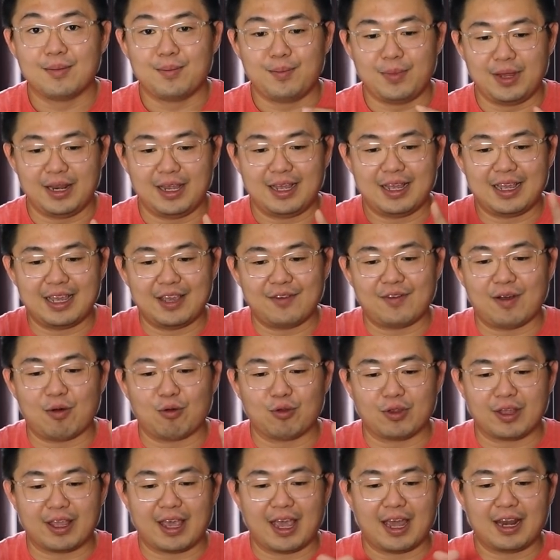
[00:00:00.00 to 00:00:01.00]
Meaning if I were
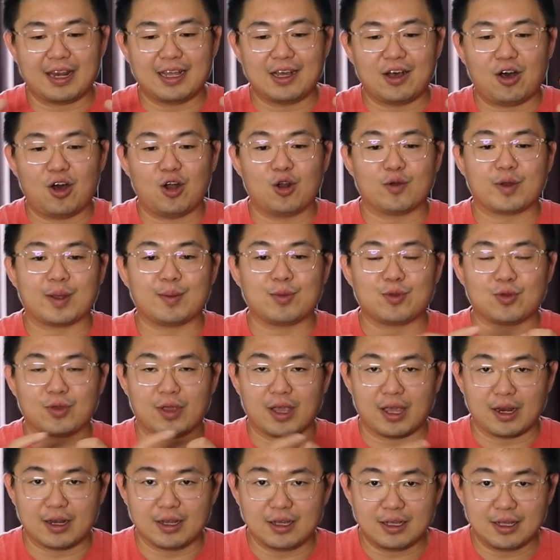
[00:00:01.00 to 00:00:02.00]
to gather all of them
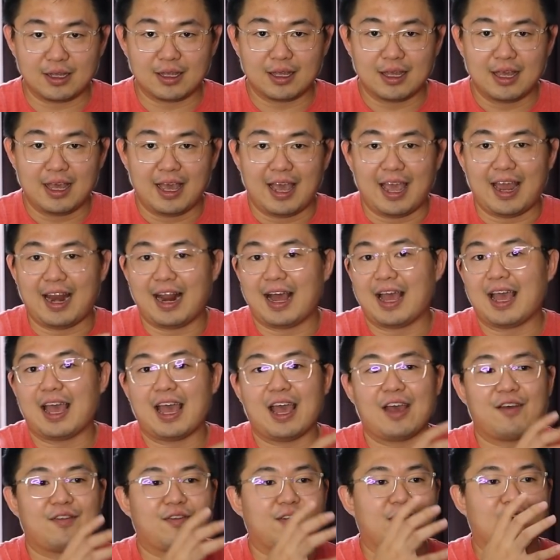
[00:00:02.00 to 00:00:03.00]
together, and I
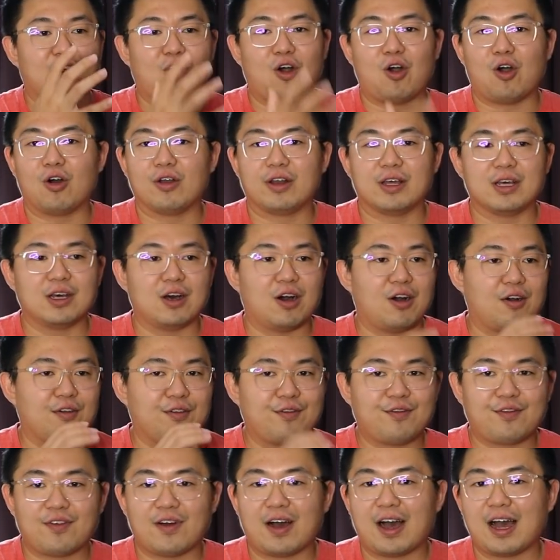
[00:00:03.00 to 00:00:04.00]
have an order of
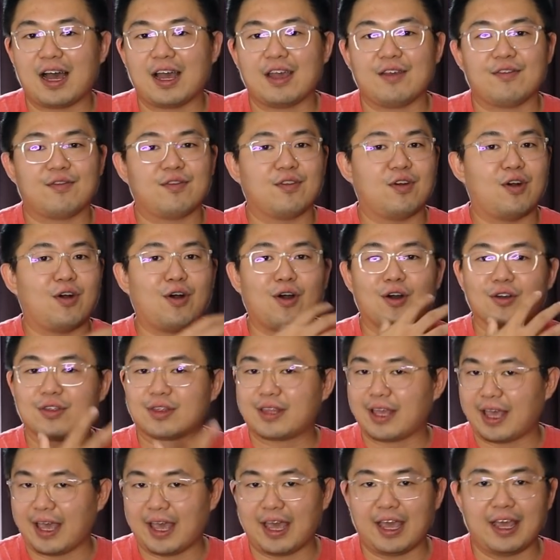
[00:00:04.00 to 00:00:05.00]
5 or
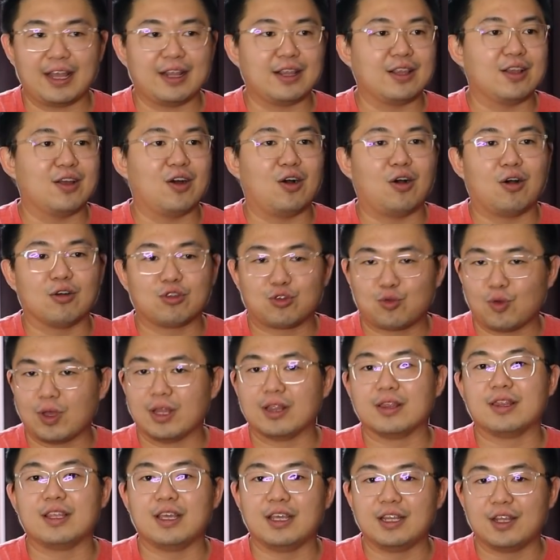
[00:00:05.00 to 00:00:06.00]
10 or
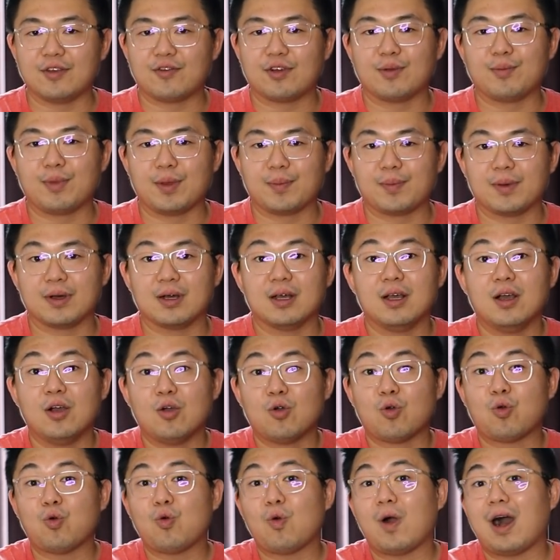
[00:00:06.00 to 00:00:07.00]
20 different people
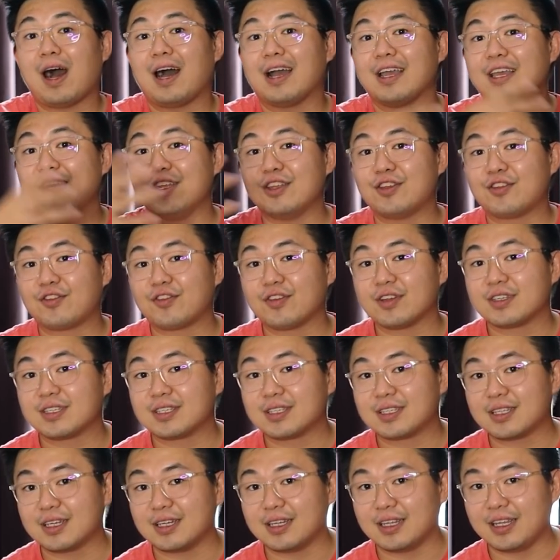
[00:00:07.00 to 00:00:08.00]
who are
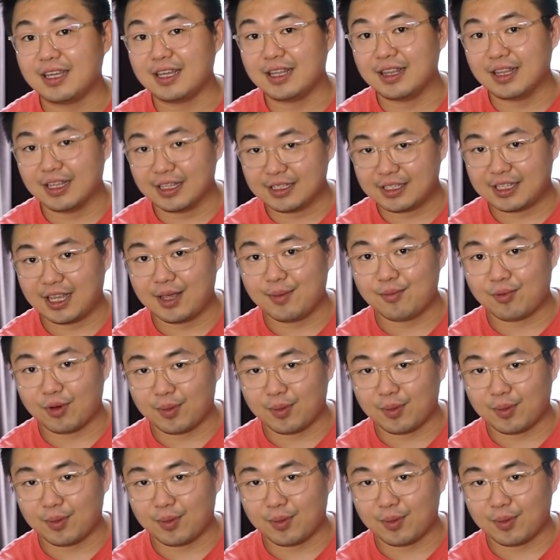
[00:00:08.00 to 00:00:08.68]
interested in the same